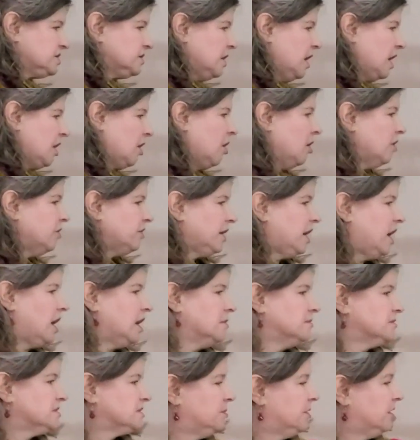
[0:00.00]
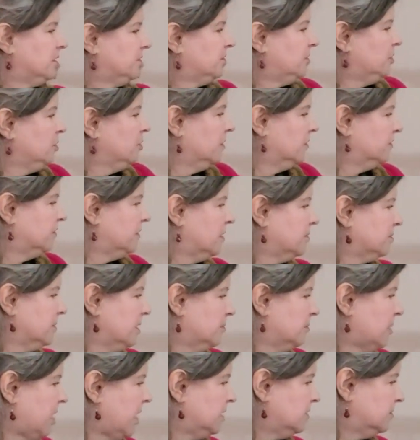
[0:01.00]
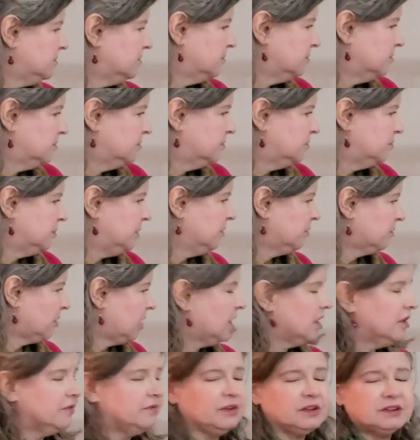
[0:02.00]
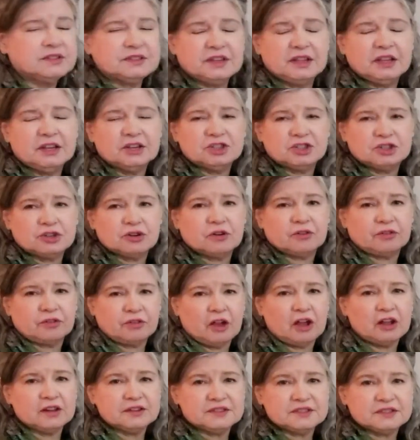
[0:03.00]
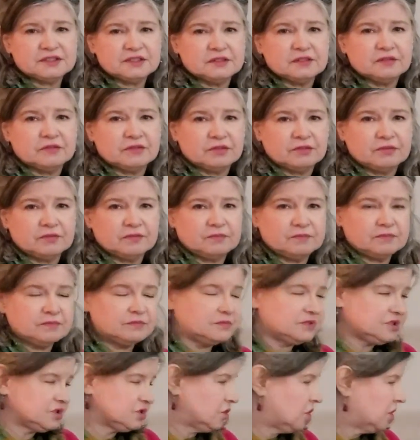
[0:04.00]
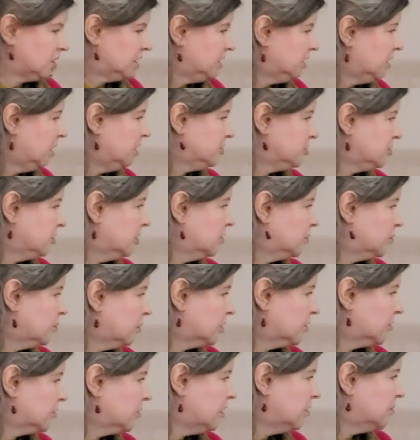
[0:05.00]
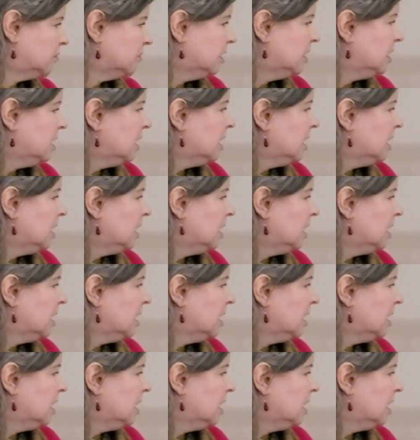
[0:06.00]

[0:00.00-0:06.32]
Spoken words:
not all the items, but a few of them that might be relevant to get your thoughts started on your own wardrobe.